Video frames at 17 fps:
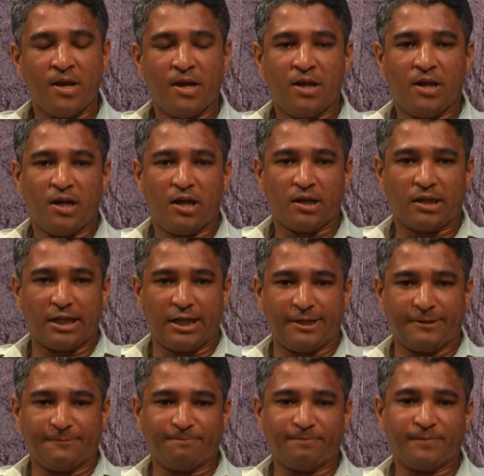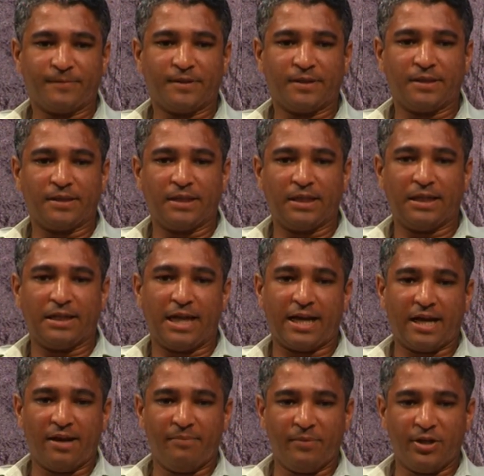Okay,
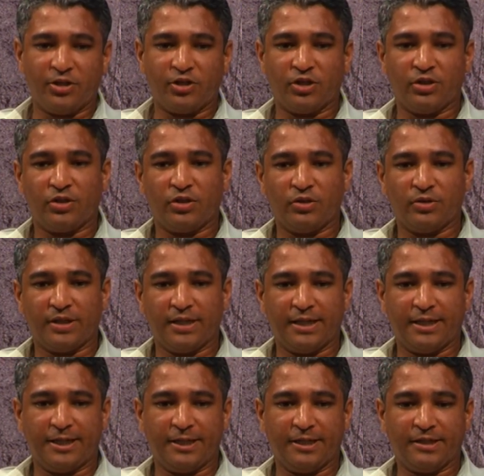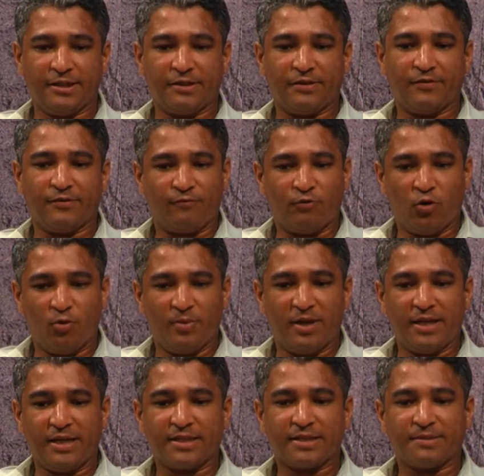like I mentioned to you earlier, the formula
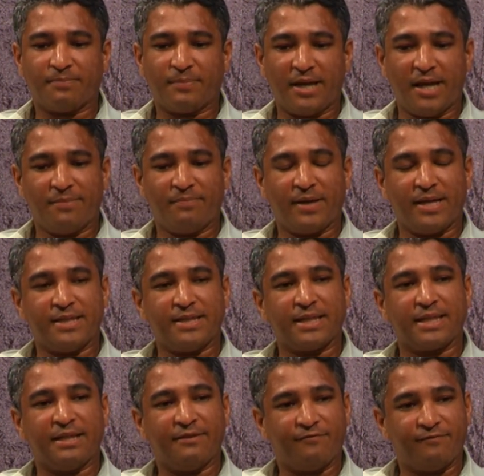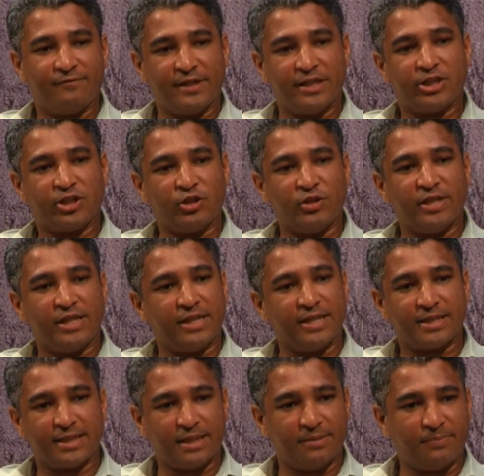is applied basically. First you need a
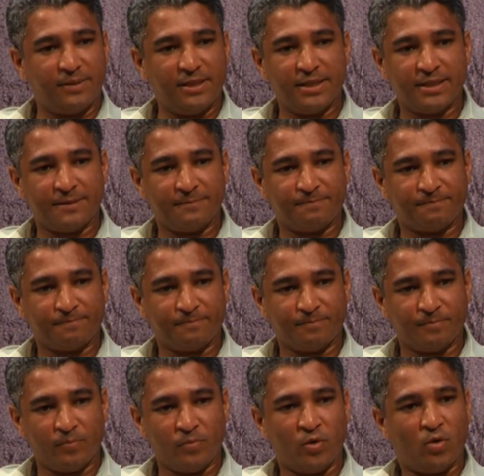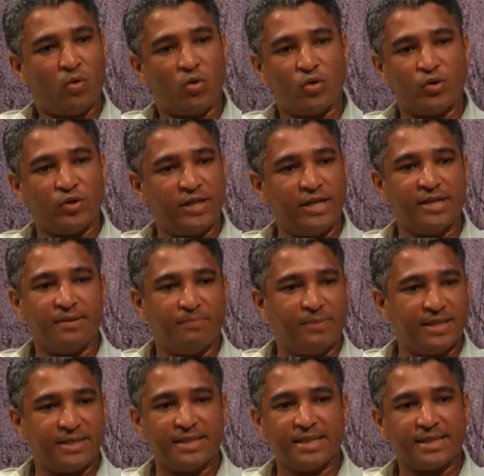surplus, or you need a
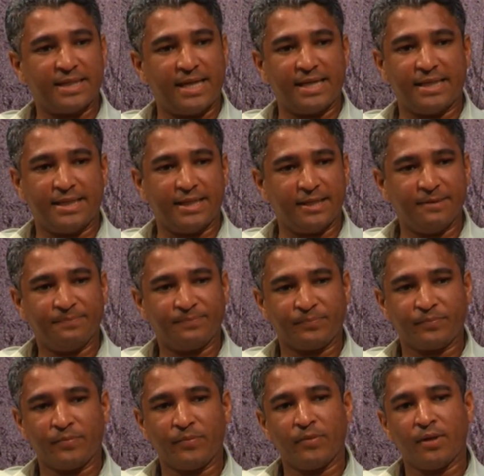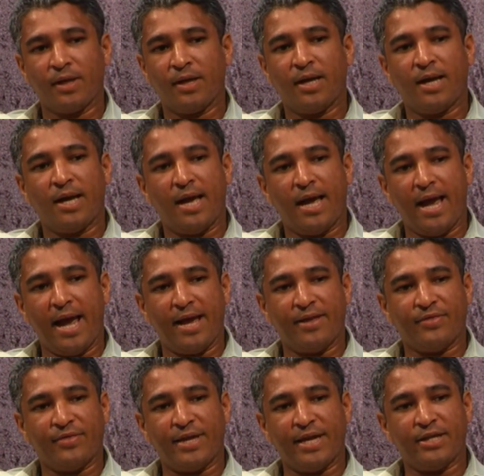business idea,
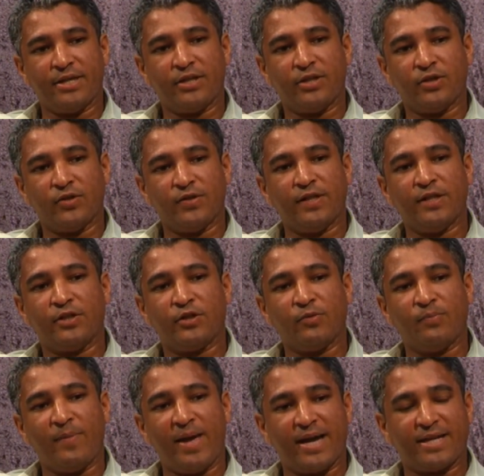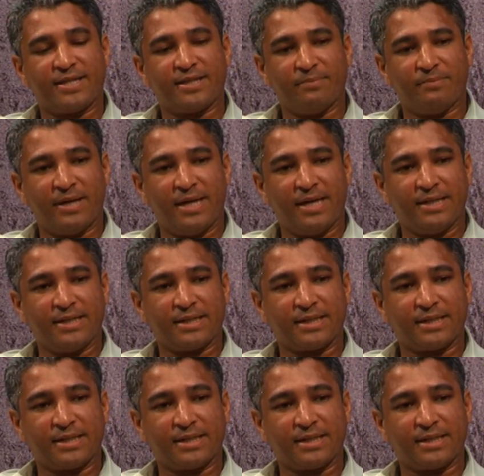and then you need to maximize